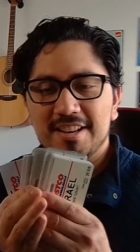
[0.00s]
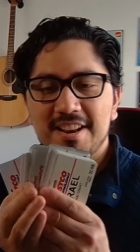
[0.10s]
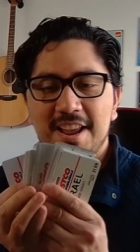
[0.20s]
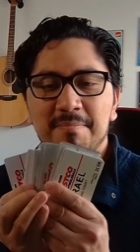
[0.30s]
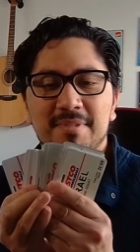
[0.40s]

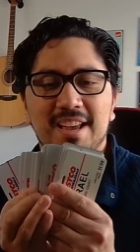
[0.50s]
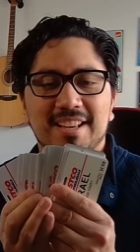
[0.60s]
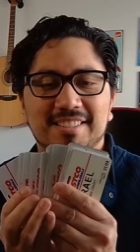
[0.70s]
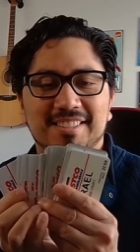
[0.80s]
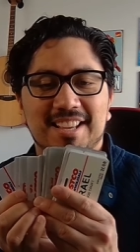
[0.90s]
name
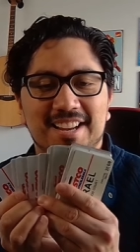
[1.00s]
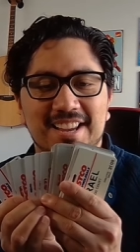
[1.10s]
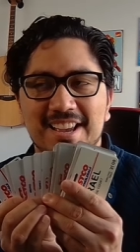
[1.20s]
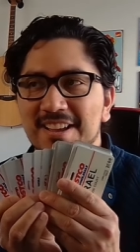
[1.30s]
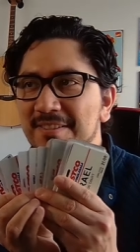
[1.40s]
tags that I
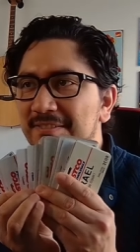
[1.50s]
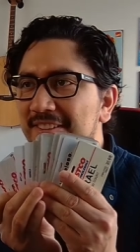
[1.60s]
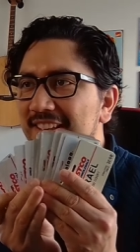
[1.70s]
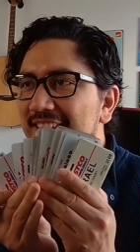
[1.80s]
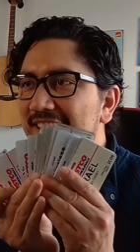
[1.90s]
have.
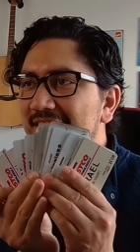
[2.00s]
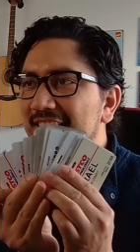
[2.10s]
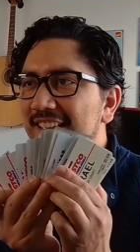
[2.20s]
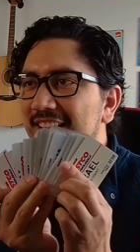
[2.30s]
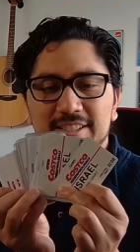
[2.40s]

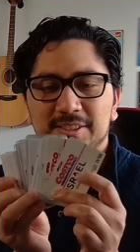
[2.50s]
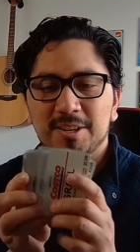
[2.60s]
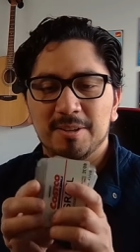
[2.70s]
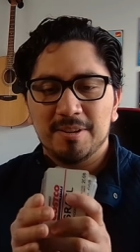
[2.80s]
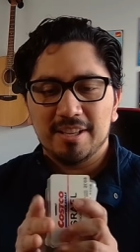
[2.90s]

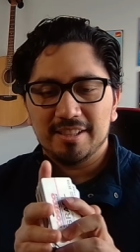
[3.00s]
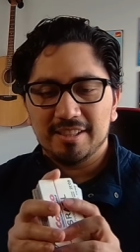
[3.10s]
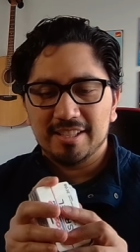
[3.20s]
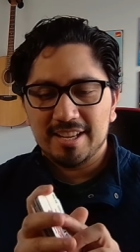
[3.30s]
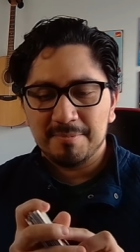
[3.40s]
So
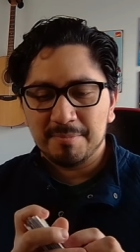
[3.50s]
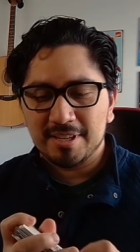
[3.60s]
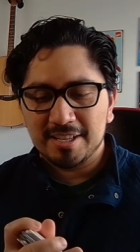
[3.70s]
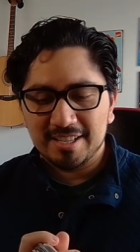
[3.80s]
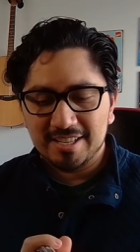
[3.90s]
I'm
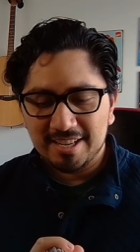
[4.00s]
gonna,